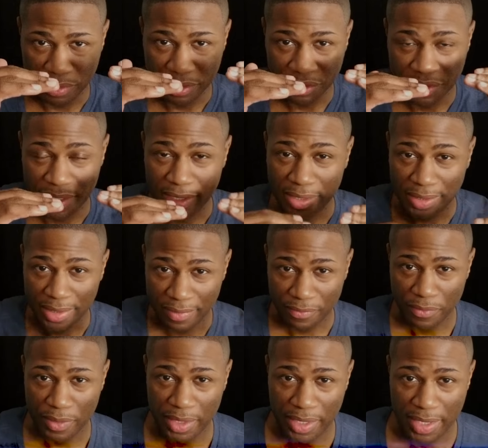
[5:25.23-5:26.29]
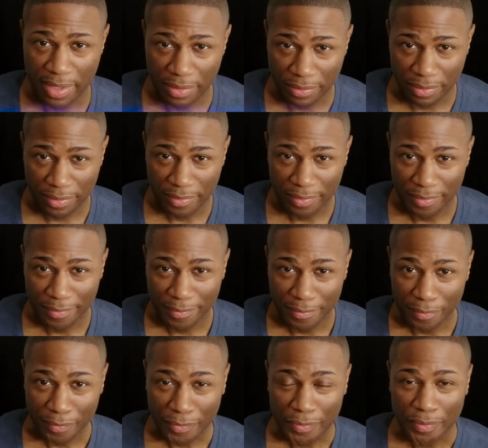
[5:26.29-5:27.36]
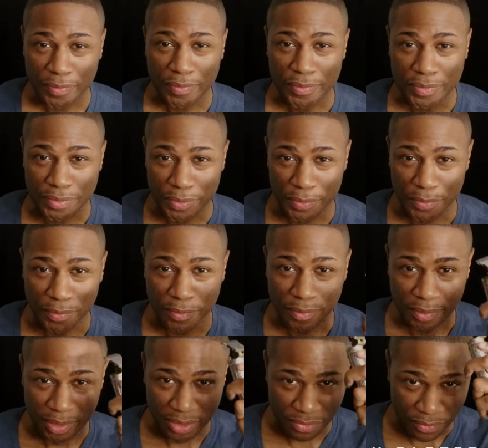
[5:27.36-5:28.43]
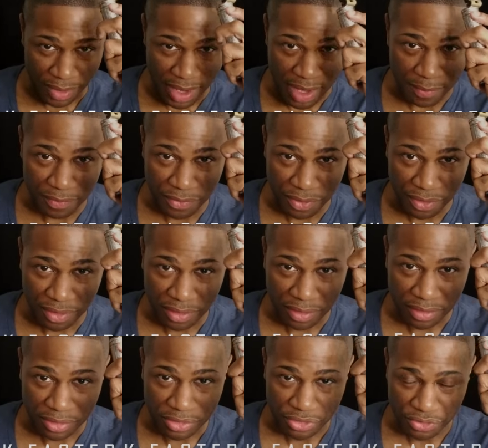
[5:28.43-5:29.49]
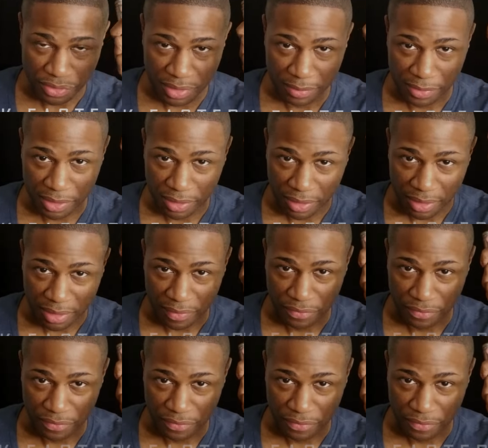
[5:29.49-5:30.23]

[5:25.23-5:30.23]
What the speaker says: to try to level it out. So grab your trimmer.